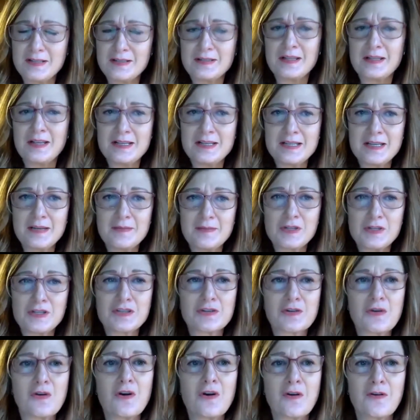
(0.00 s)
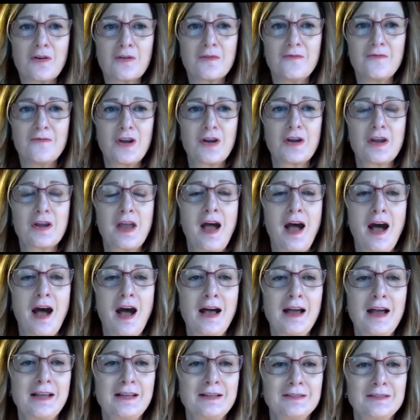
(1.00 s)
they seem to score very
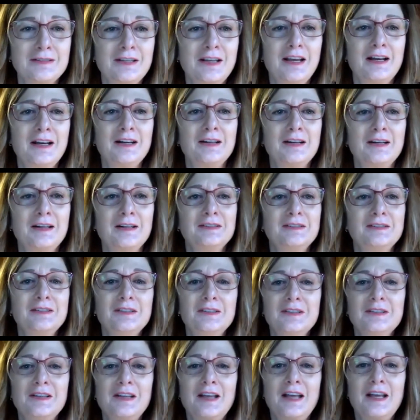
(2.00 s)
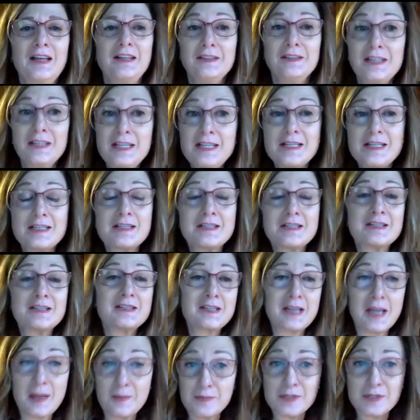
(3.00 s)
high and least
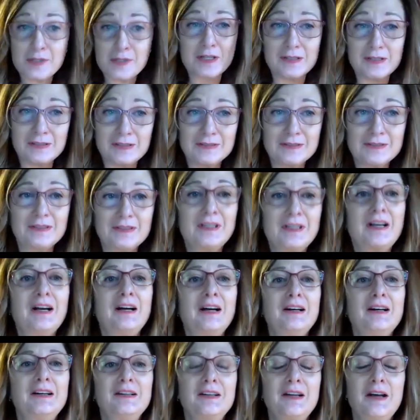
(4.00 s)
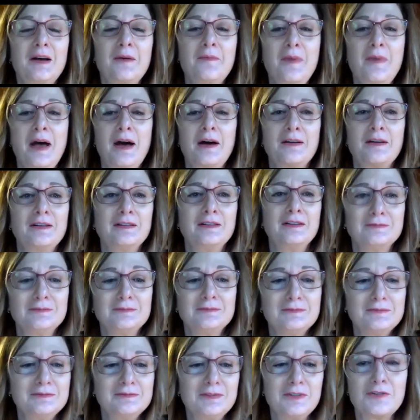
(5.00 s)
skeptical about it.
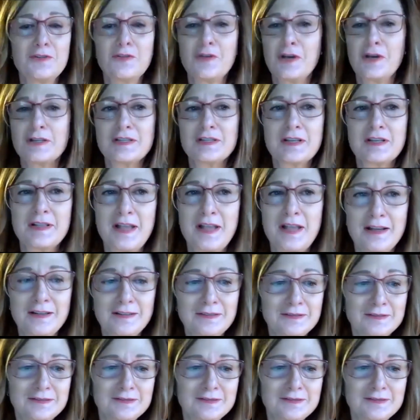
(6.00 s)
Your thoughts on that?